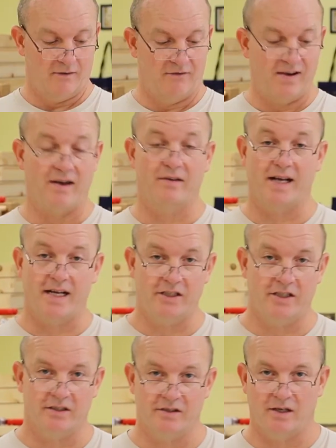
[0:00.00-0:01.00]

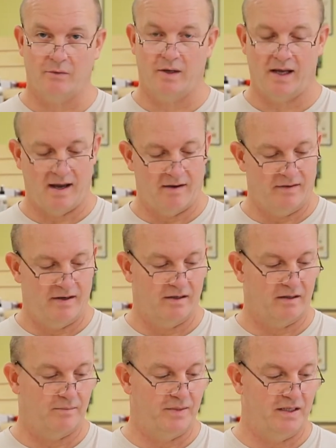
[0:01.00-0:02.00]
foundations that we have here
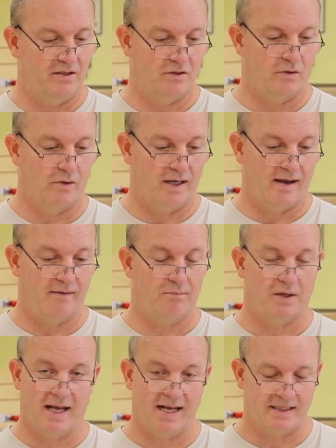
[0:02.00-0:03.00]
at the bee store. We have
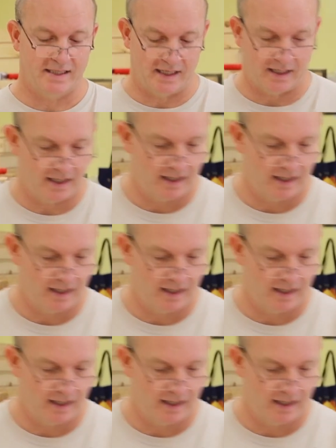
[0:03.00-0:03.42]
plastic,